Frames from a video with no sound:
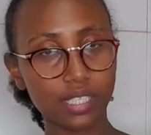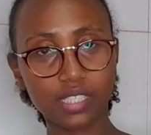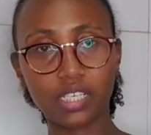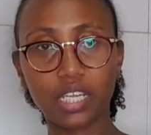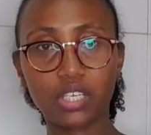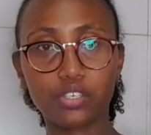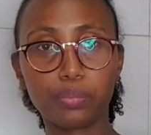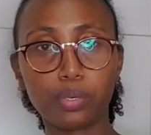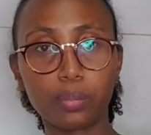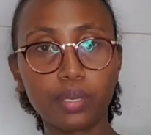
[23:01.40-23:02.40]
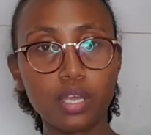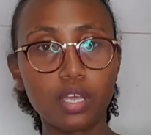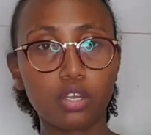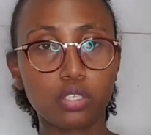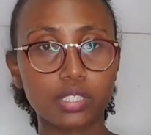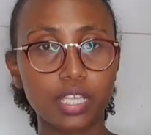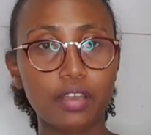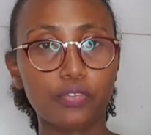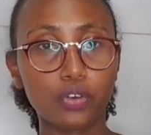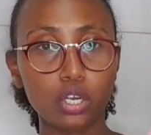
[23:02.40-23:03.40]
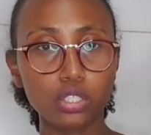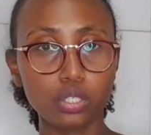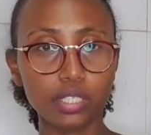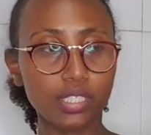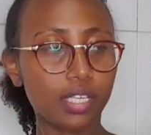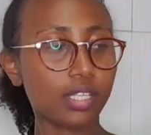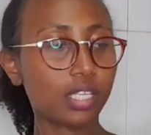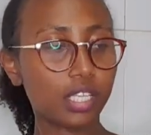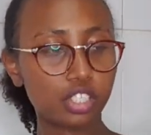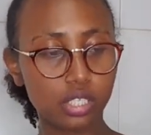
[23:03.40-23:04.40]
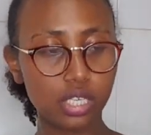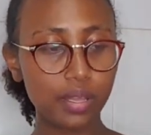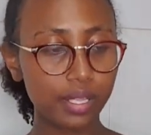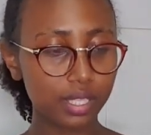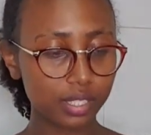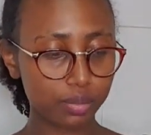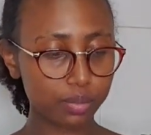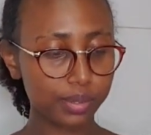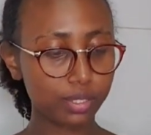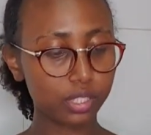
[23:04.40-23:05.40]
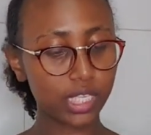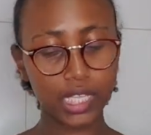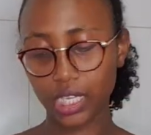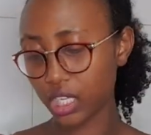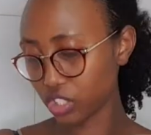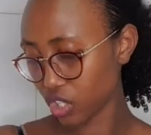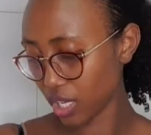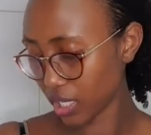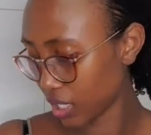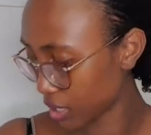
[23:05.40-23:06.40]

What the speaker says: than 100 bob, because they are 4. So these are the kitchen towels that we'll be using in the kitchen.